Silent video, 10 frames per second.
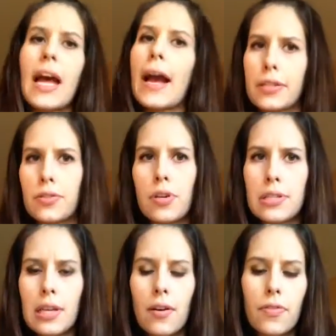extras
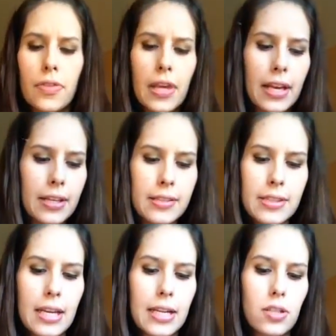of things
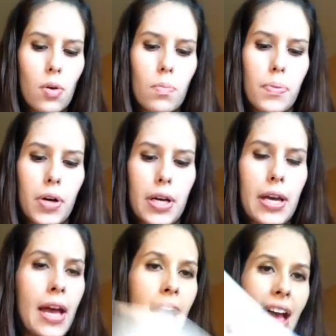that I don't put
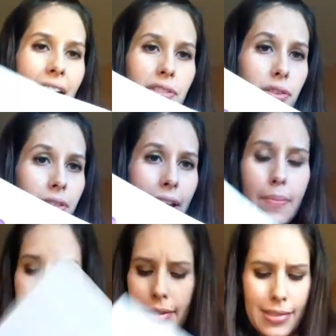extra
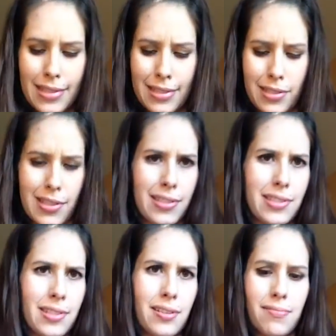labels
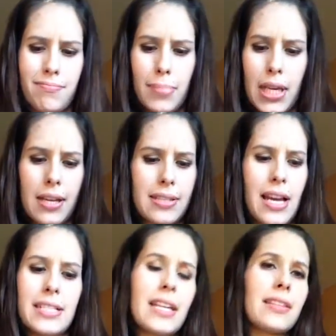just because I
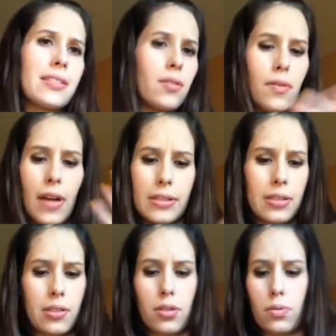take this to events
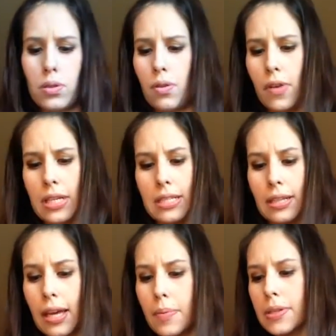too, so if I need to
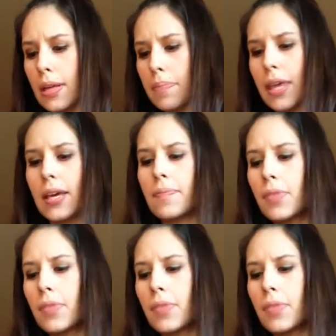label something.